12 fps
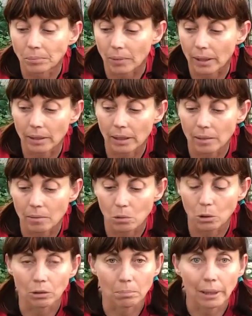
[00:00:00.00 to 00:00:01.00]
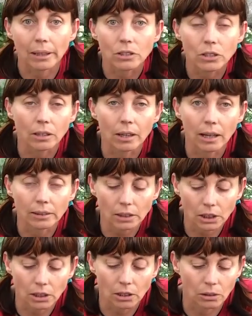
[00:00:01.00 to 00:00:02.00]
and then water it back into your garden
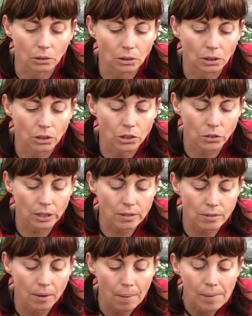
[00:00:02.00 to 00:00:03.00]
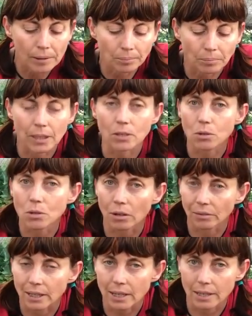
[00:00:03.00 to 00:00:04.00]
so you don't lose the nutrients. And it's also a
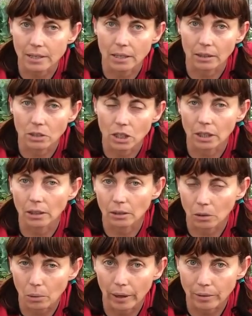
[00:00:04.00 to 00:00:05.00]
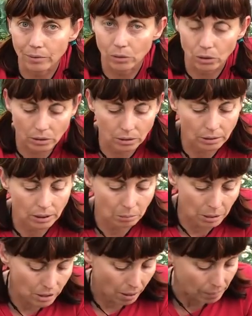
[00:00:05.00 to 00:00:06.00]
fantastic chicken and quail food in
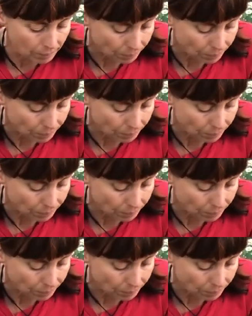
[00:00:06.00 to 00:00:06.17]
winter.